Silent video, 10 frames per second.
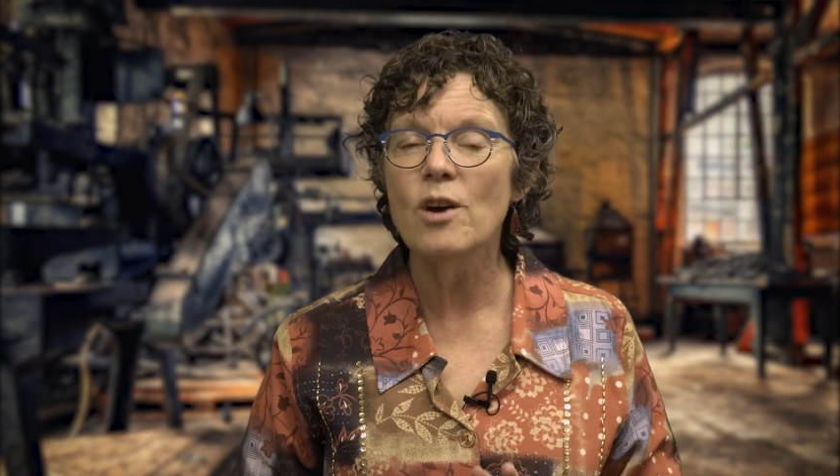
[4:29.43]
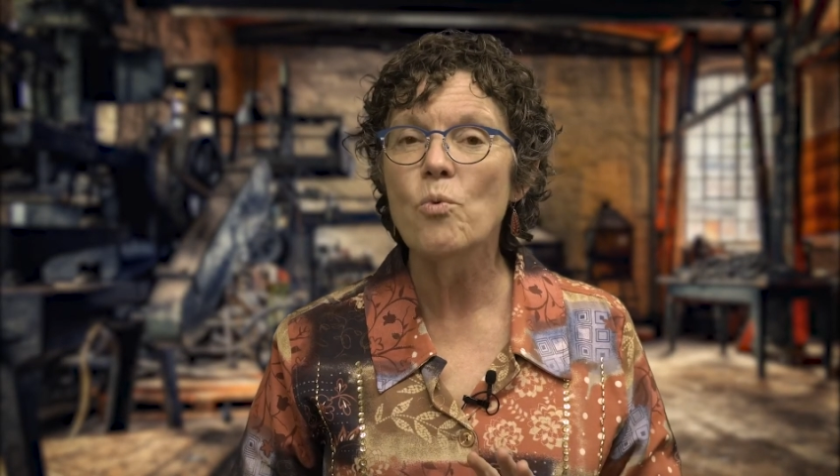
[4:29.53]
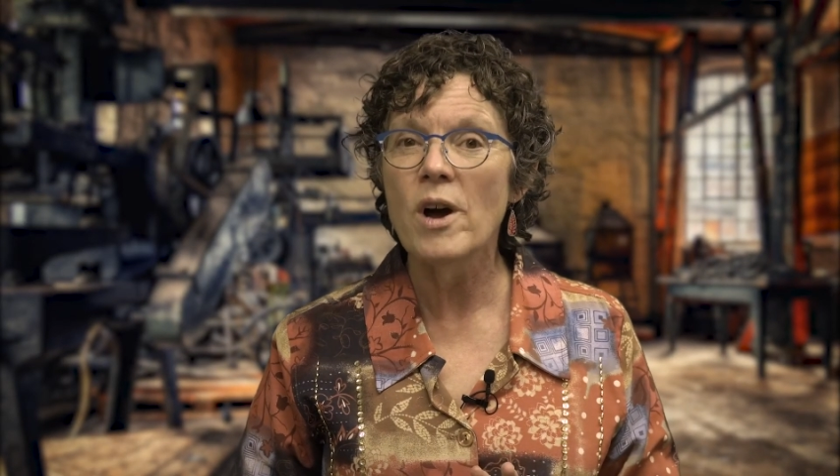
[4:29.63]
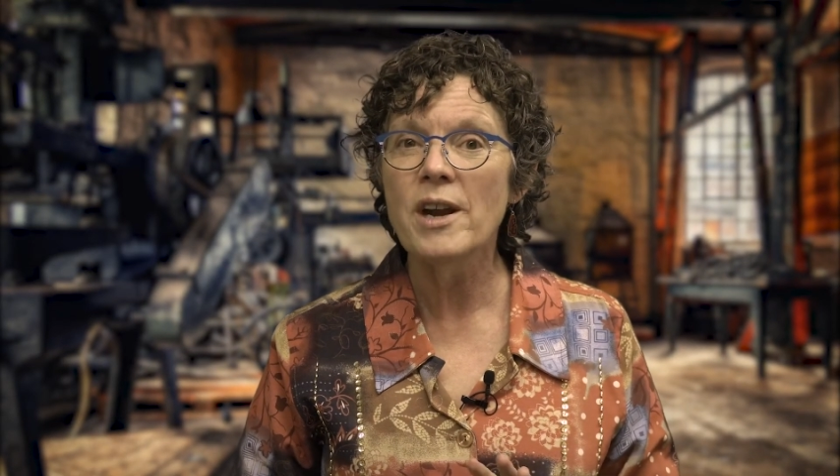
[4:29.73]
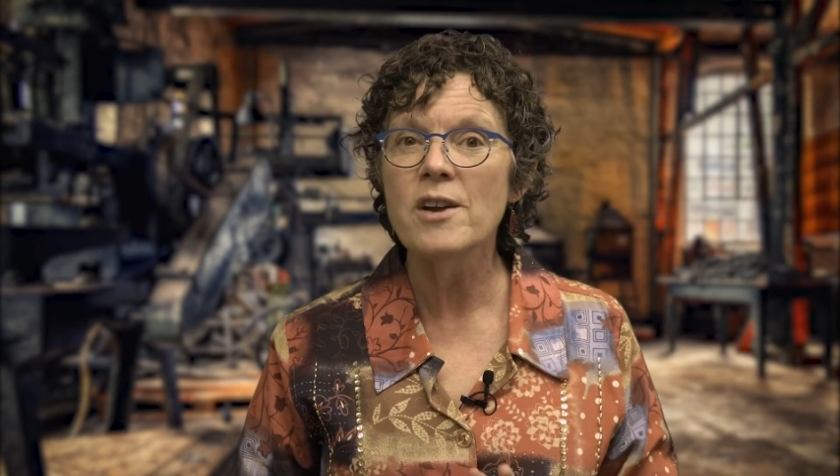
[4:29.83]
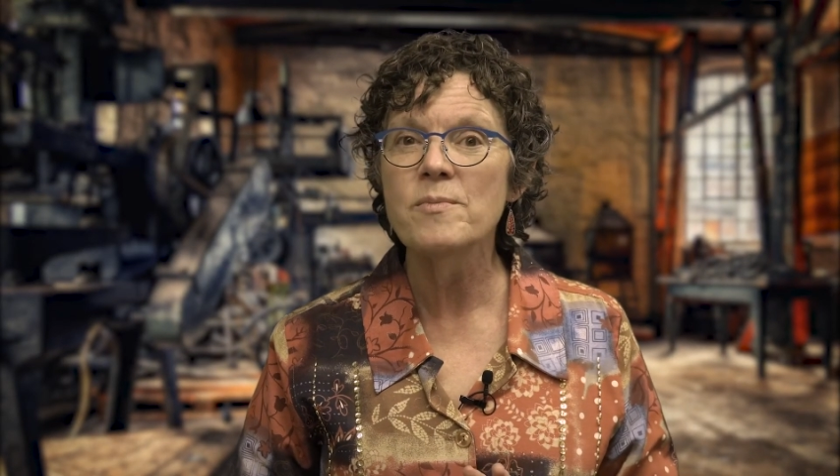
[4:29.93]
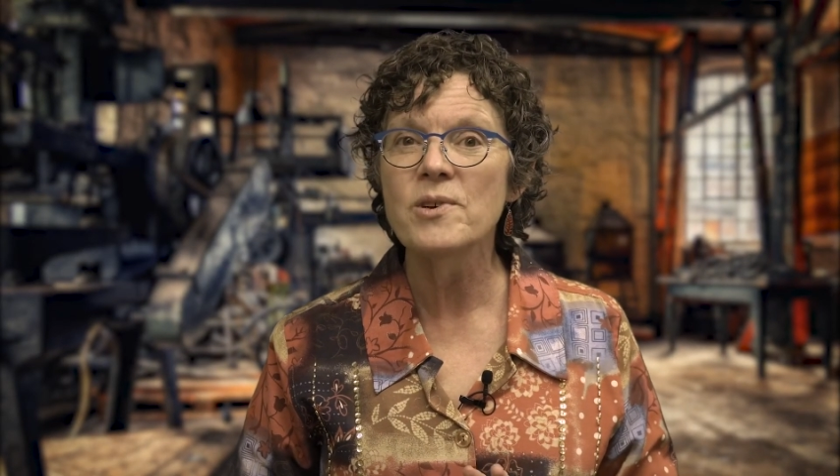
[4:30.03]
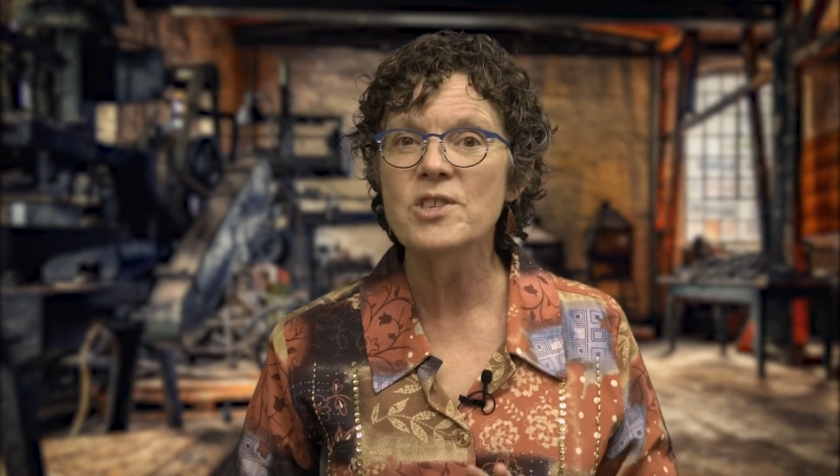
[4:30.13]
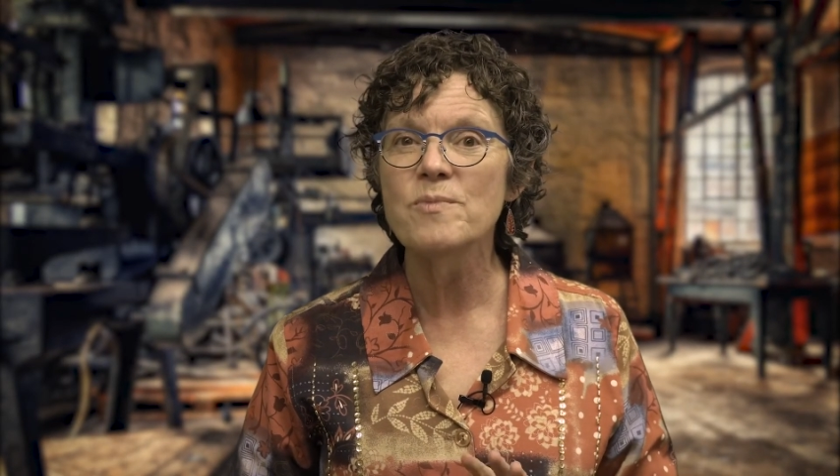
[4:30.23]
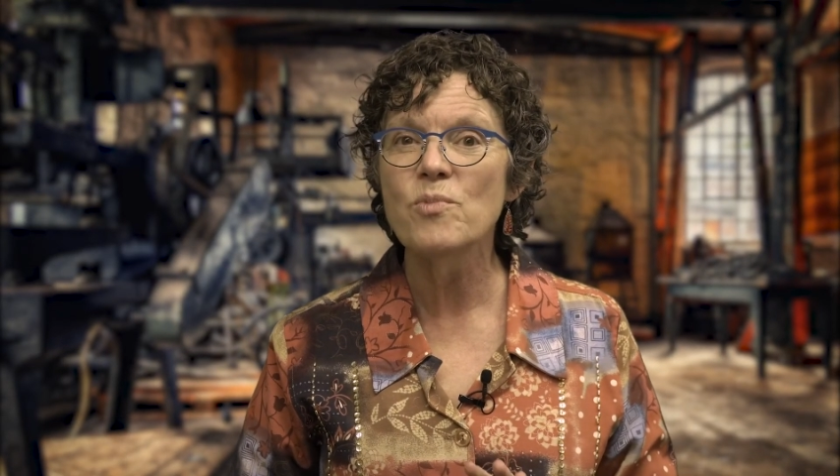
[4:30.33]
at what are the
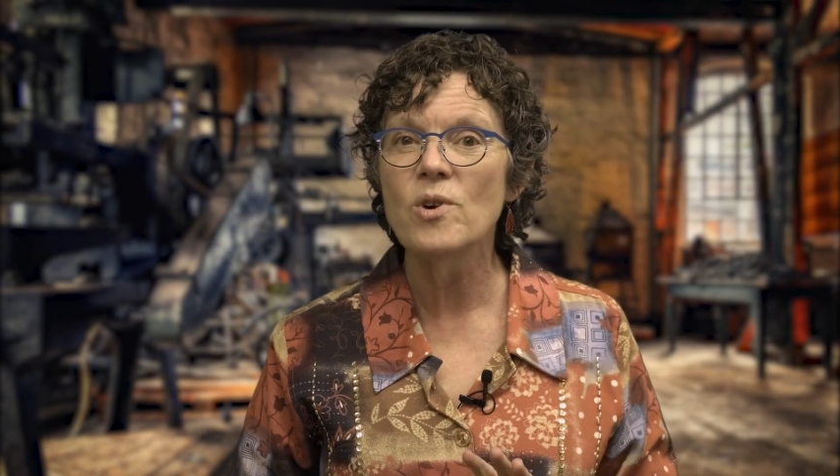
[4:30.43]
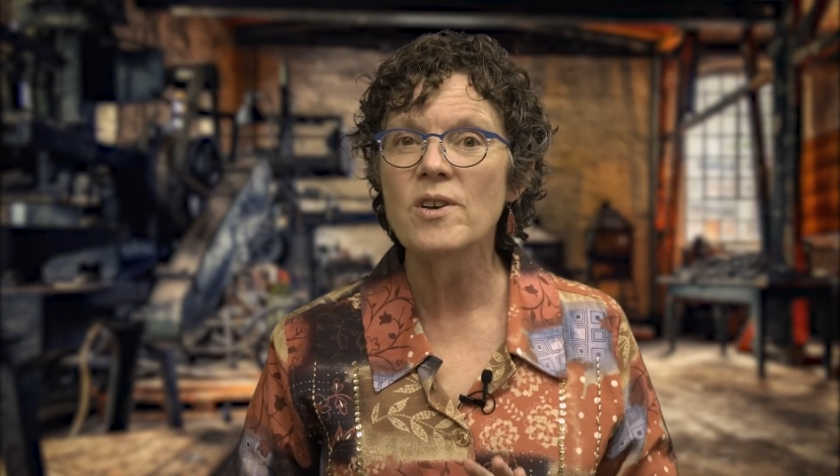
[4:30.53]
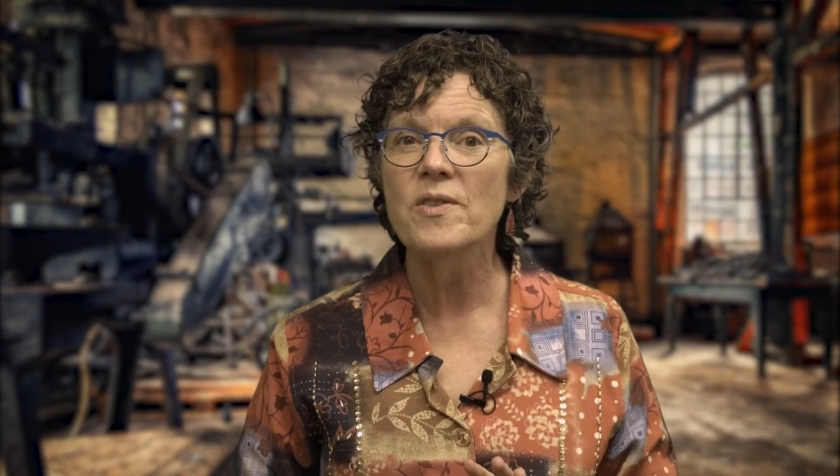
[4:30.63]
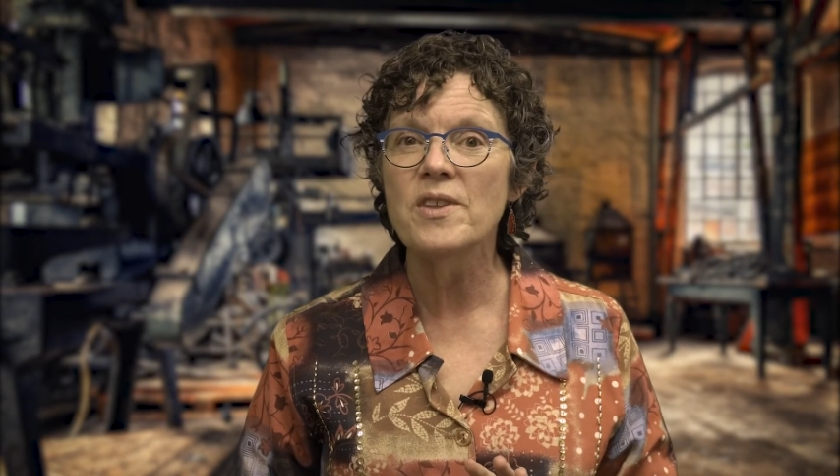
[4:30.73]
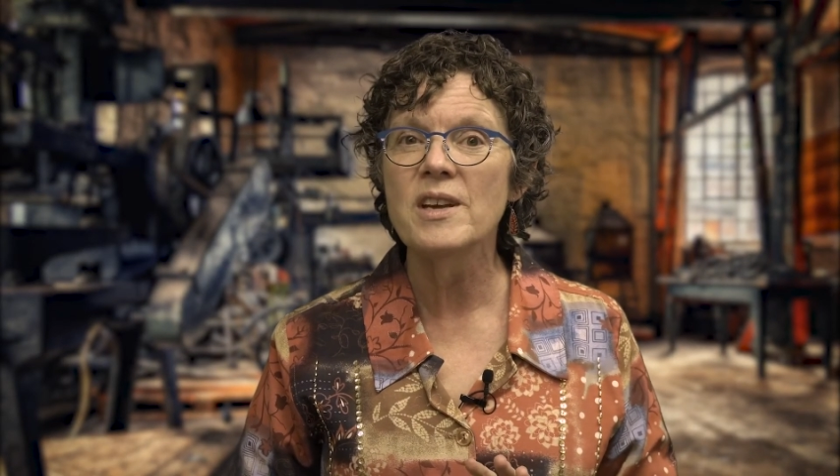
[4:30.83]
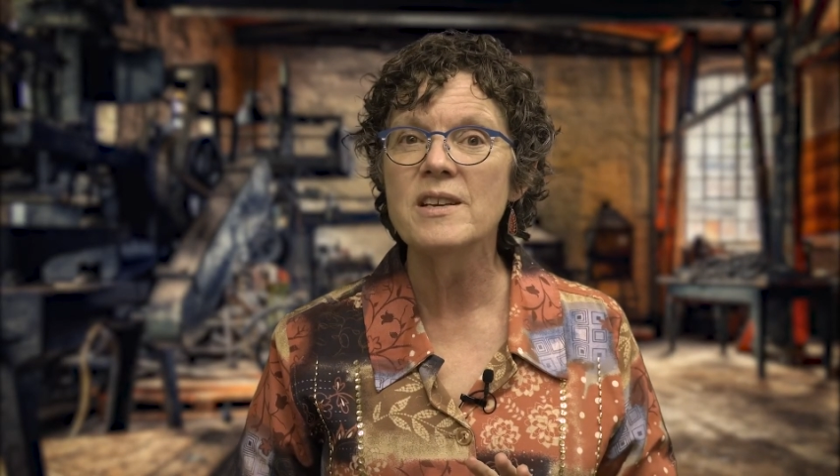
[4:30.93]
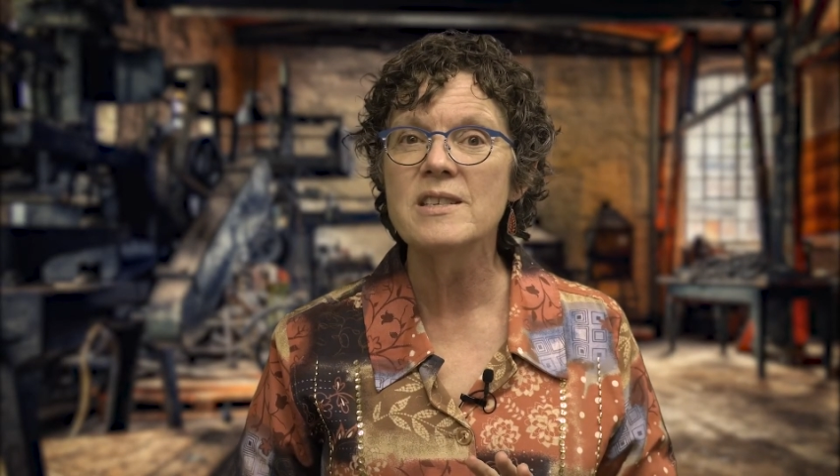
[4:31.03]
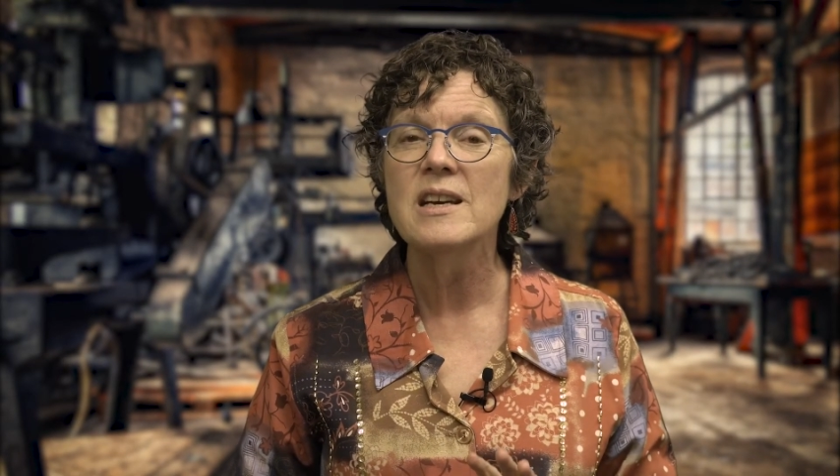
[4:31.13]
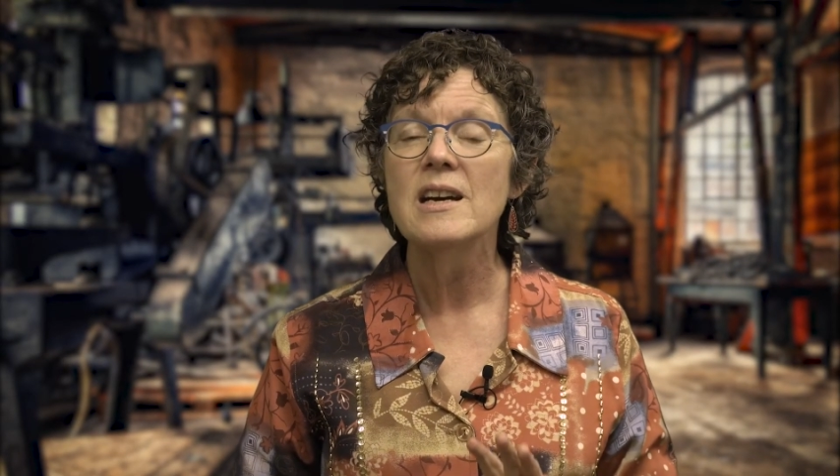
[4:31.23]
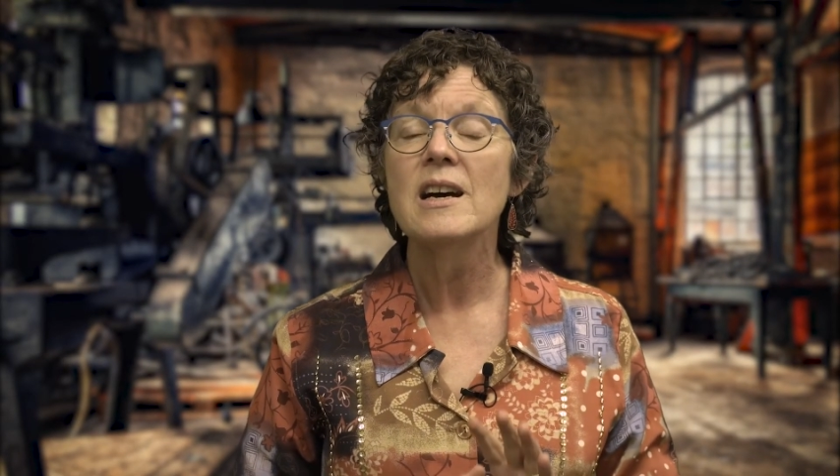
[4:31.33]
most important things.